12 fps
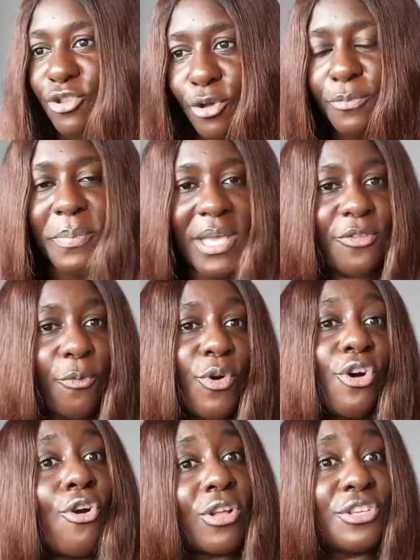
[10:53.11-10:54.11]
not being the
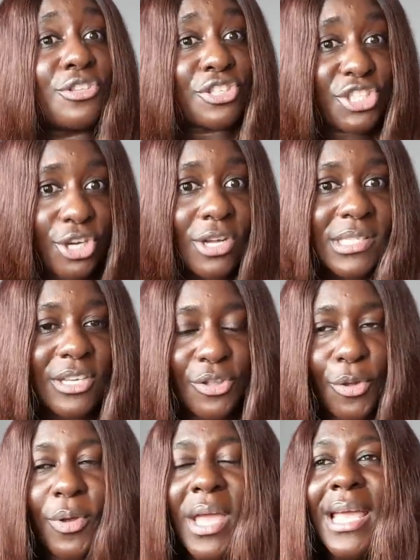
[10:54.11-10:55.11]
one calling the shots, you
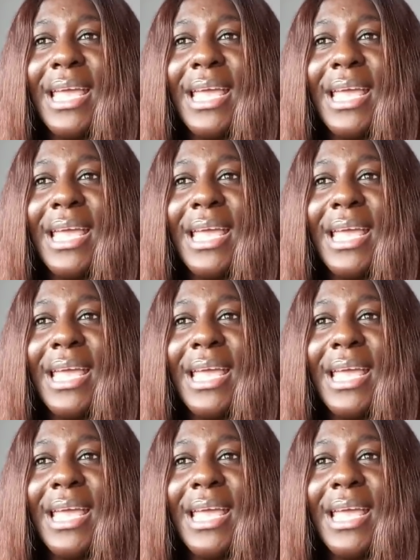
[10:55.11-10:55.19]
know,